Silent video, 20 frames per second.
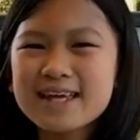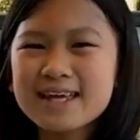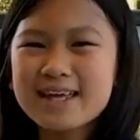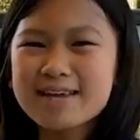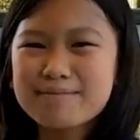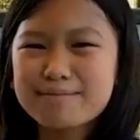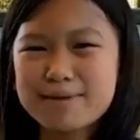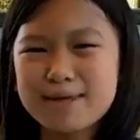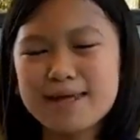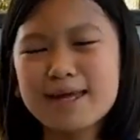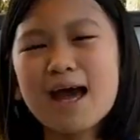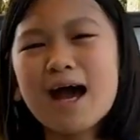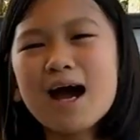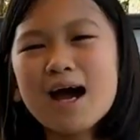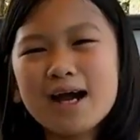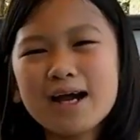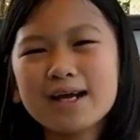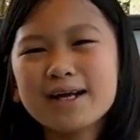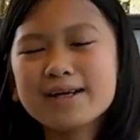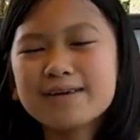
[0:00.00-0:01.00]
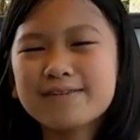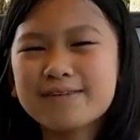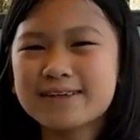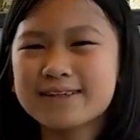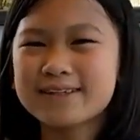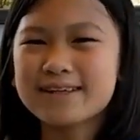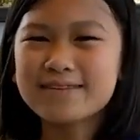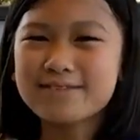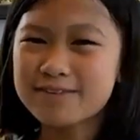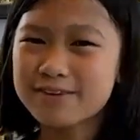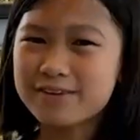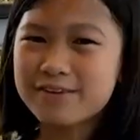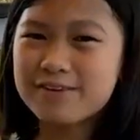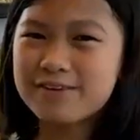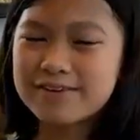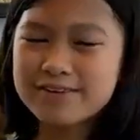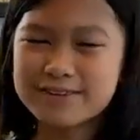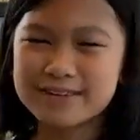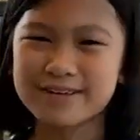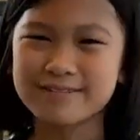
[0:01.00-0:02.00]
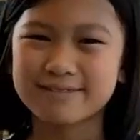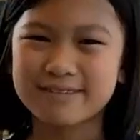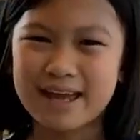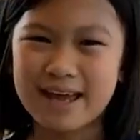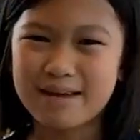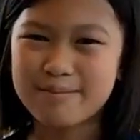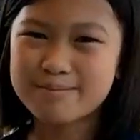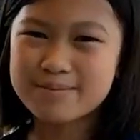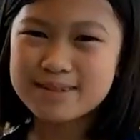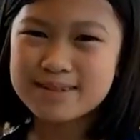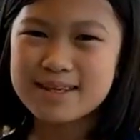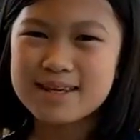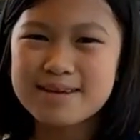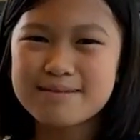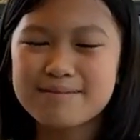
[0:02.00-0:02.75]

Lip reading: can be hard or difficult sometimes